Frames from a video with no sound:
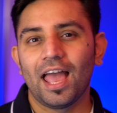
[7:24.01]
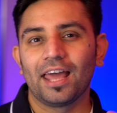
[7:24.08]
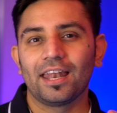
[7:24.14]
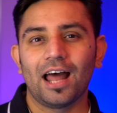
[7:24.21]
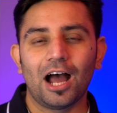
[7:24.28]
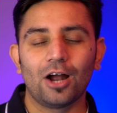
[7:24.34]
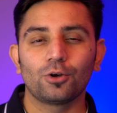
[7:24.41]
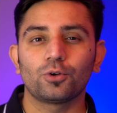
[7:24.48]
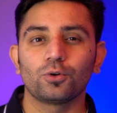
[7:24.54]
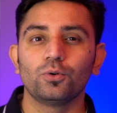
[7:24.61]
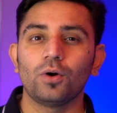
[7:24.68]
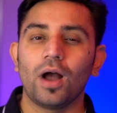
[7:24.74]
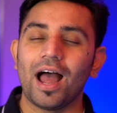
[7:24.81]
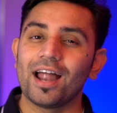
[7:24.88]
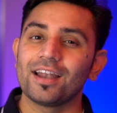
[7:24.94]
and how
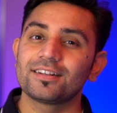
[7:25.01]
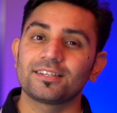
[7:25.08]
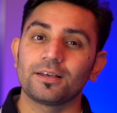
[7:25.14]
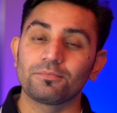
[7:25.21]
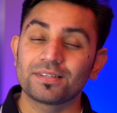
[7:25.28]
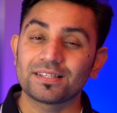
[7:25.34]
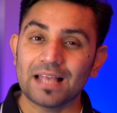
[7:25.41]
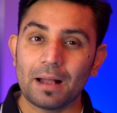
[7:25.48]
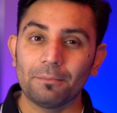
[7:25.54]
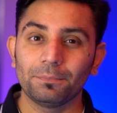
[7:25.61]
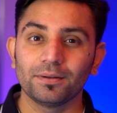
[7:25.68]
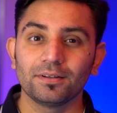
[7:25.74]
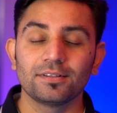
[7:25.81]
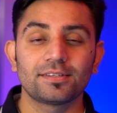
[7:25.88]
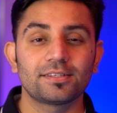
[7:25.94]
to add some
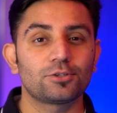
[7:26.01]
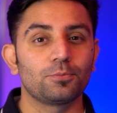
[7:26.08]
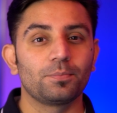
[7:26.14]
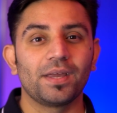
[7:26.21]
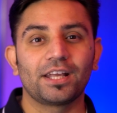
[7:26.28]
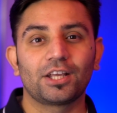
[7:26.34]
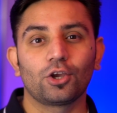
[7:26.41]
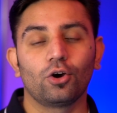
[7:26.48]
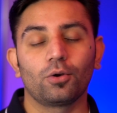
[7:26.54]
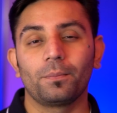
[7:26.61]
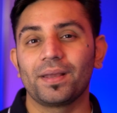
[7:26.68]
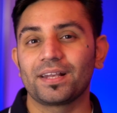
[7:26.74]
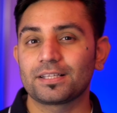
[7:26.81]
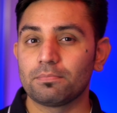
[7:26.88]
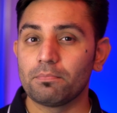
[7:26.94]
samples to make your
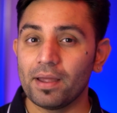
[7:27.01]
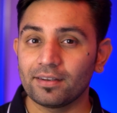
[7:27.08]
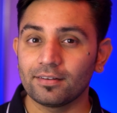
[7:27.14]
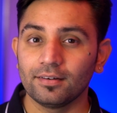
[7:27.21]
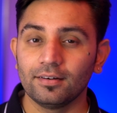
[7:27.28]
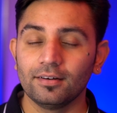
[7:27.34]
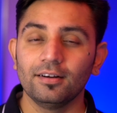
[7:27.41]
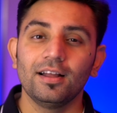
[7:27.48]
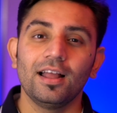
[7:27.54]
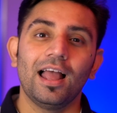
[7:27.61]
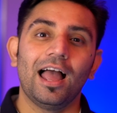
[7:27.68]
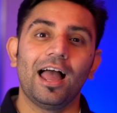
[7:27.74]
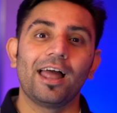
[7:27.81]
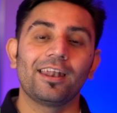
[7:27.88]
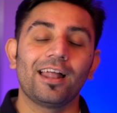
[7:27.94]
mix better,
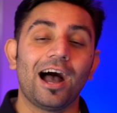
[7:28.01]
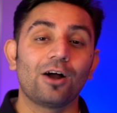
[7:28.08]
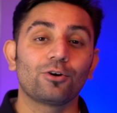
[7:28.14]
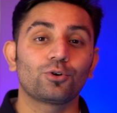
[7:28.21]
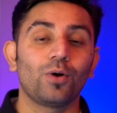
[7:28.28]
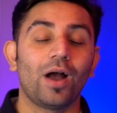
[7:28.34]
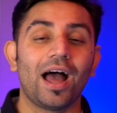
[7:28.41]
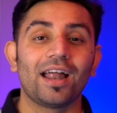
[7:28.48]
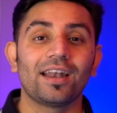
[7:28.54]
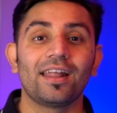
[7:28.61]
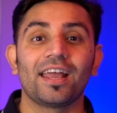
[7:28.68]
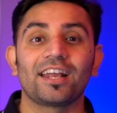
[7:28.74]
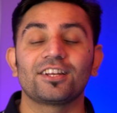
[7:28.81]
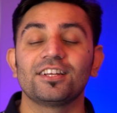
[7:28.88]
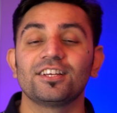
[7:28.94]
and how to add
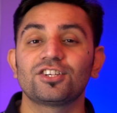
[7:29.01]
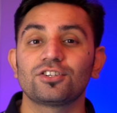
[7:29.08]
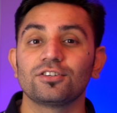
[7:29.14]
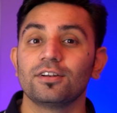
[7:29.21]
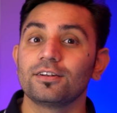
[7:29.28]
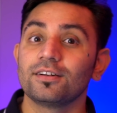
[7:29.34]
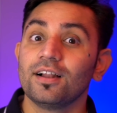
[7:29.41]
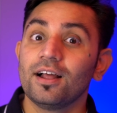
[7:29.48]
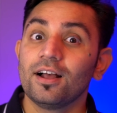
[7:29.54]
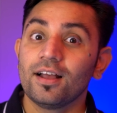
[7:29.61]
additional